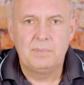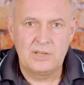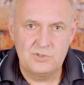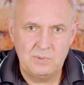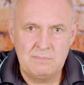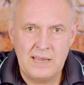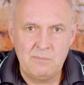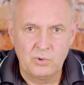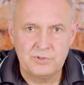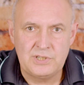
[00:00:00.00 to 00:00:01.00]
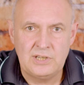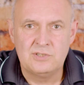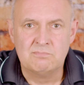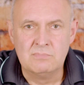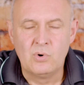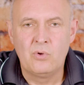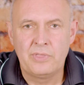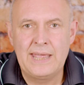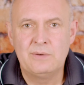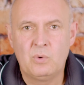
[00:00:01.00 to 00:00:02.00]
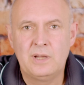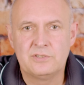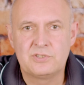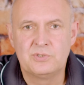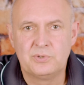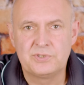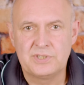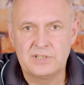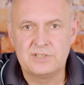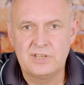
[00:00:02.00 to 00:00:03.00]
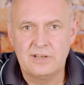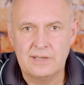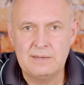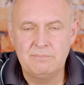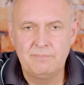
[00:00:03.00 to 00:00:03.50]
Because we may want to use more than one source at a time,